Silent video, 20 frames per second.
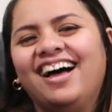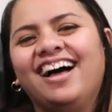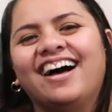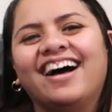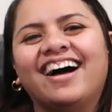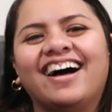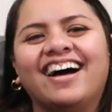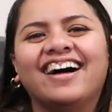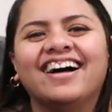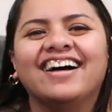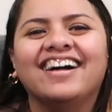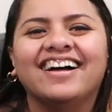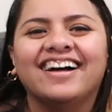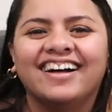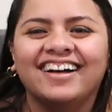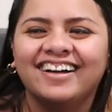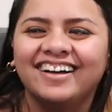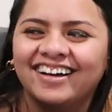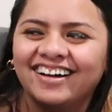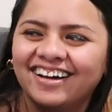
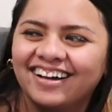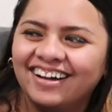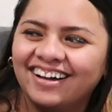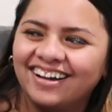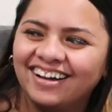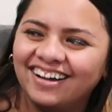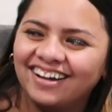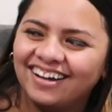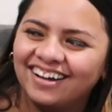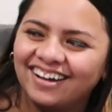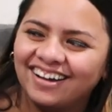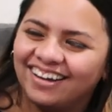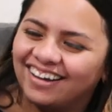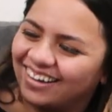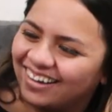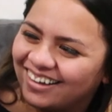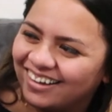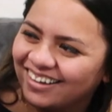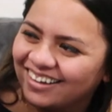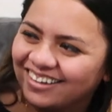
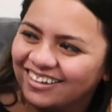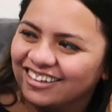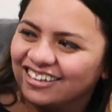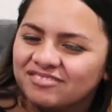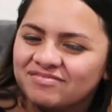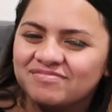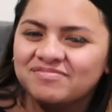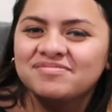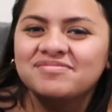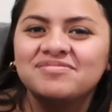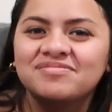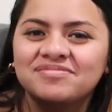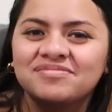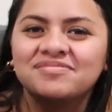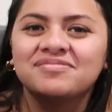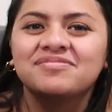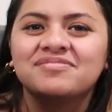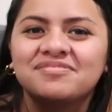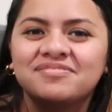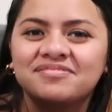
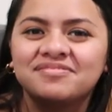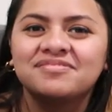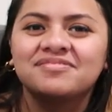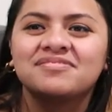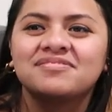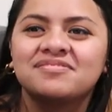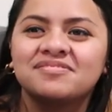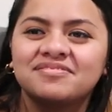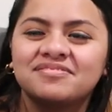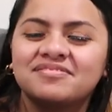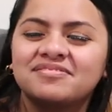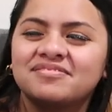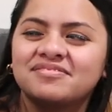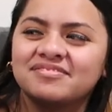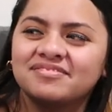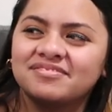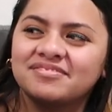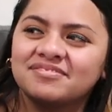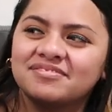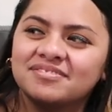
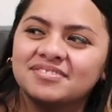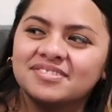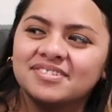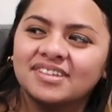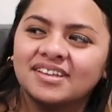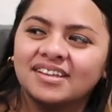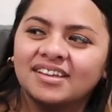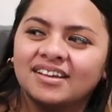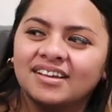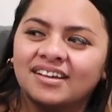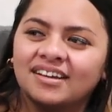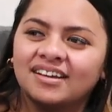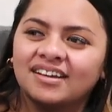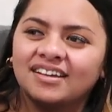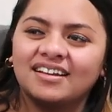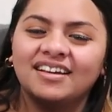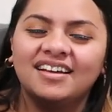[no speech]